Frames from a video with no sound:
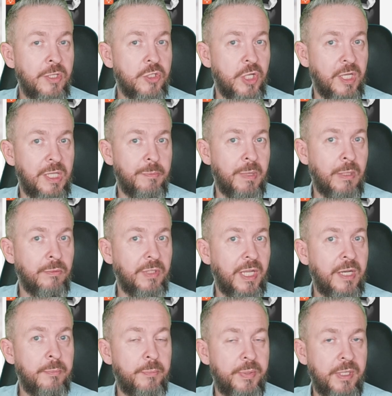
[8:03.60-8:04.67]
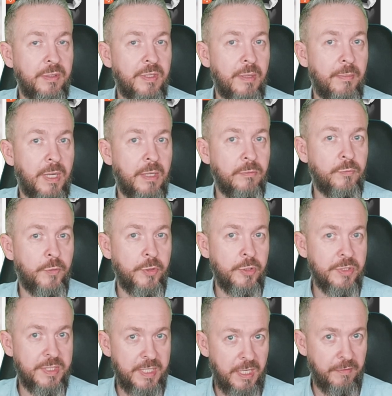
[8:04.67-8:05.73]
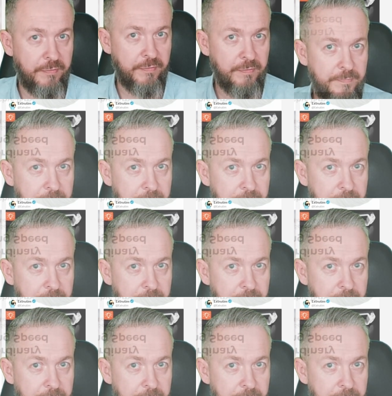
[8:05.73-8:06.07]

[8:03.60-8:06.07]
and check them out and print them out for yourself.